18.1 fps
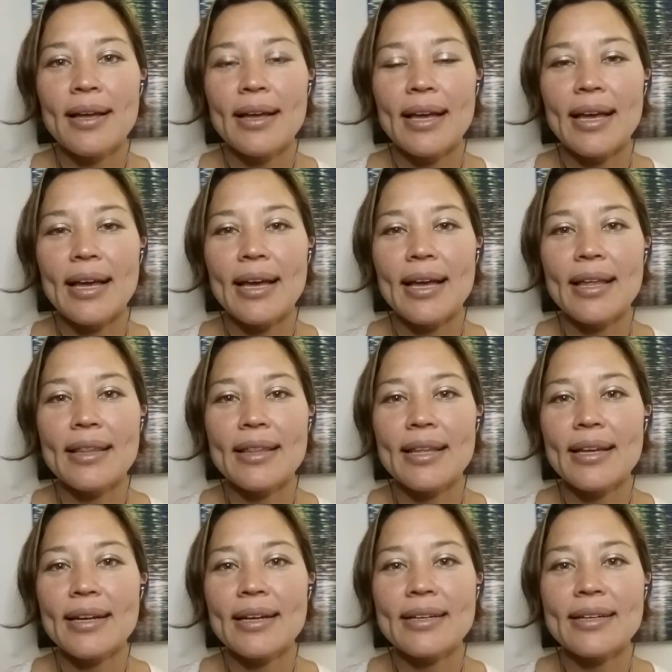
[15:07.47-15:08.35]
And
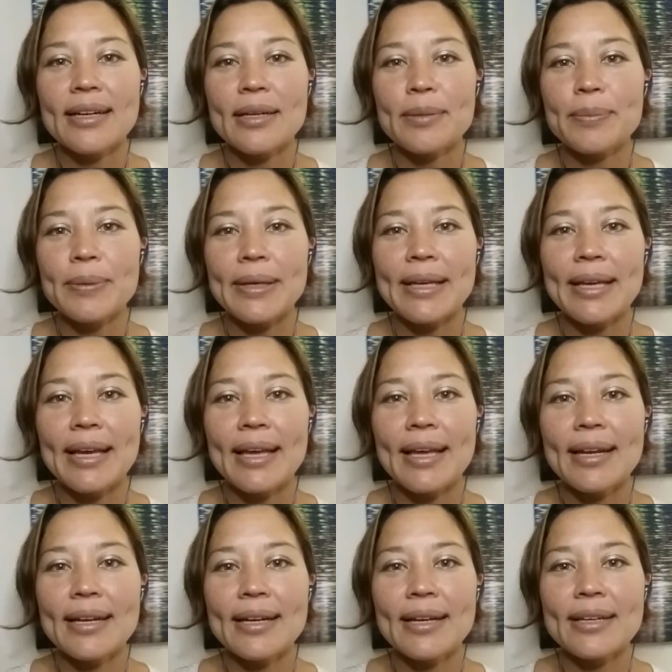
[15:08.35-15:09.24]
then I got up
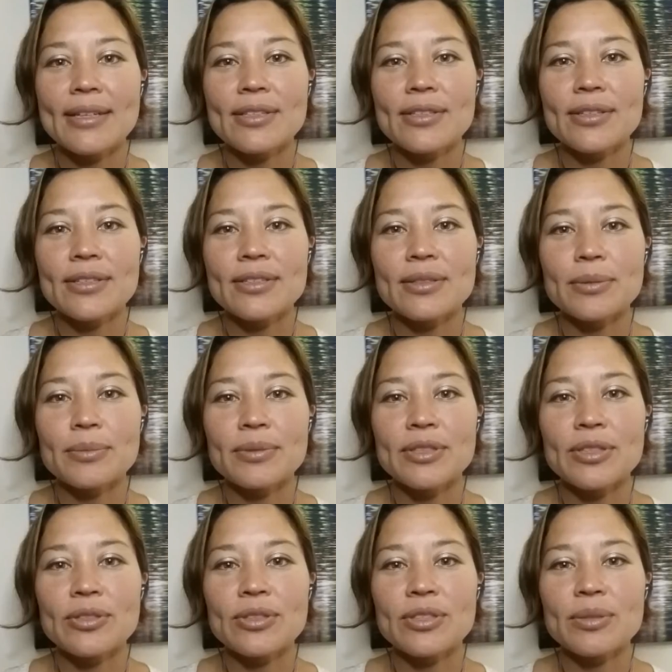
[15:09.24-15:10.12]
again and I took some
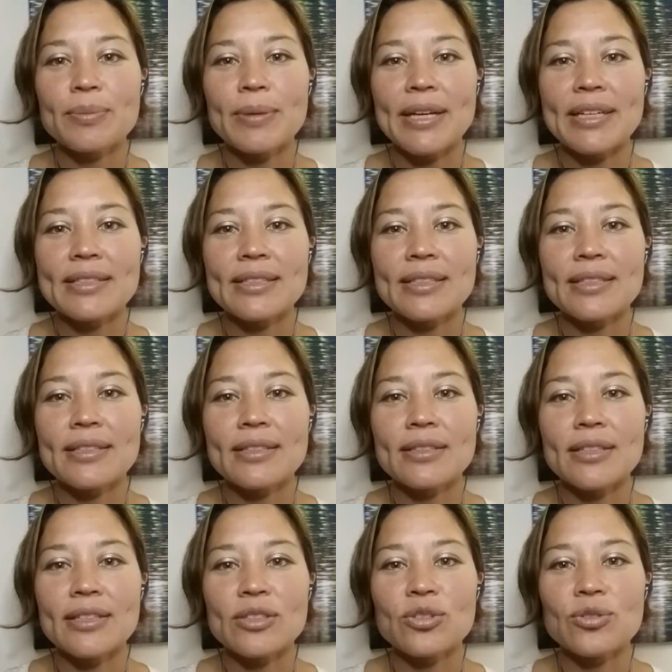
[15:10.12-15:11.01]
citrus
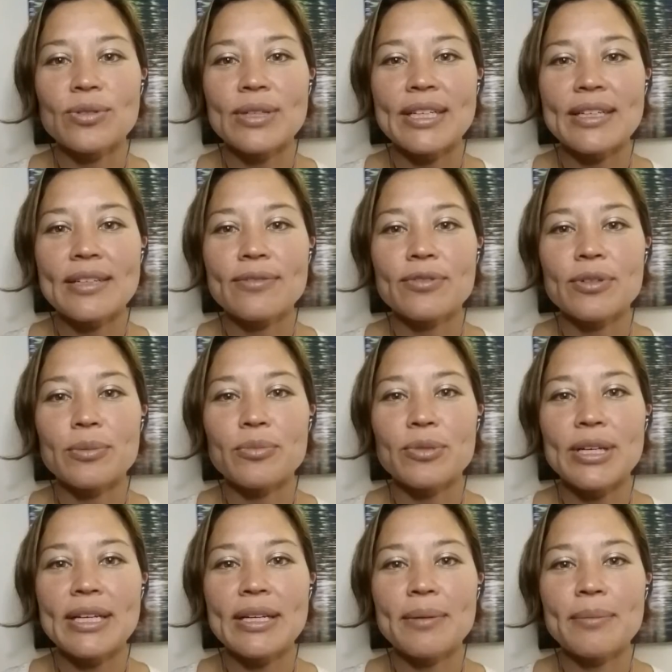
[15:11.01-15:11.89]
pectin, a drink from
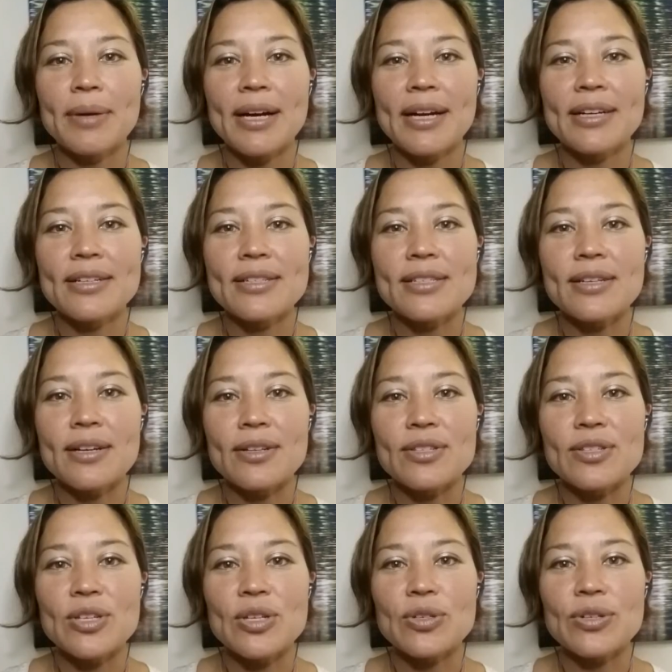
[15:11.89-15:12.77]
Wendy Myers
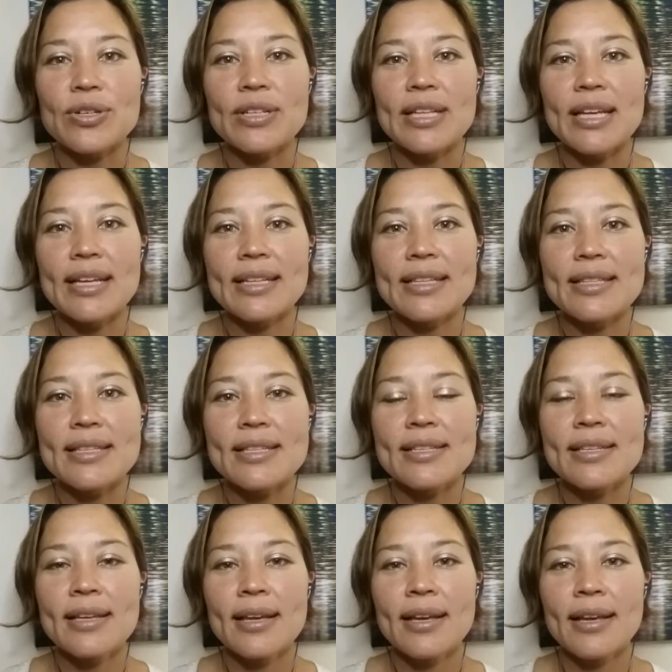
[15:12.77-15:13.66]
called CitraCleanse.